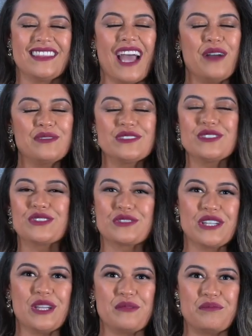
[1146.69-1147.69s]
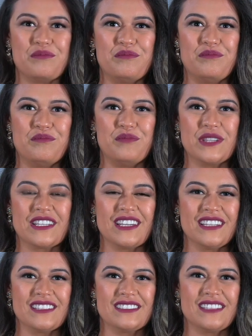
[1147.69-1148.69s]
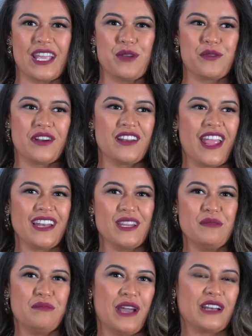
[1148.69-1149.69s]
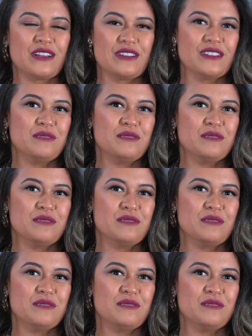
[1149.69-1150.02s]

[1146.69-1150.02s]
that was a trip because they weren't any better